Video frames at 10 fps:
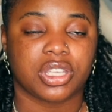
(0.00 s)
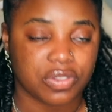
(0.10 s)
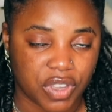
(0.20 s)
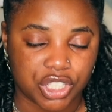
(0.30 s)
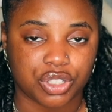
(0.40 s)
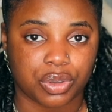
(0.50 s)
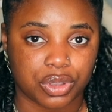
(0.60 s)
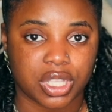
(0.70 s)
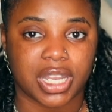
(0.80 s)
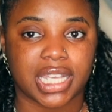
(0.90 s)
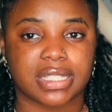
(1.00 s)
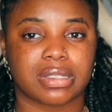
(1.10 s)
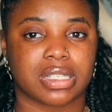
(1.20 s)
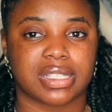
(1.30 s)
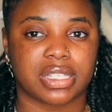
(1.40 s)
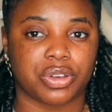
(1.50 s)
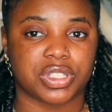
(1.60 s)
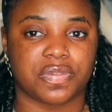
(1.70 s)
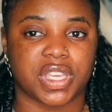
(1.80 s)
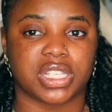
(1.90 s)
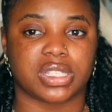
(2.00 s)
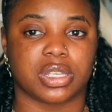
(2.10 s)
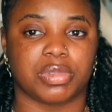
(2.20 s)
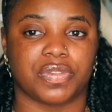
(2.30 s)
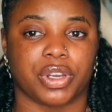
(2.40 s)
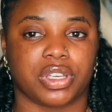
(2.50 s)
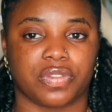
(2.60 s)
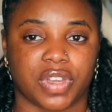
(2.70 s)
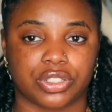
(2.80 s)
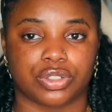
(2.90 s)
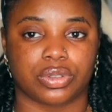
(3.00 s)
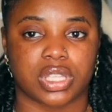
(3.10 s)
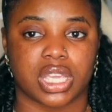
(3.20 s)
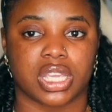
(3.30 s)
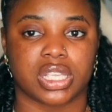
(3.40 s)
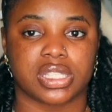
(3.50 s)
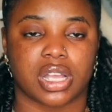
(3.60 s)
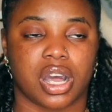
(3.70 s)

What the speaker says: conventional. The next series of things is going to be very conventional things.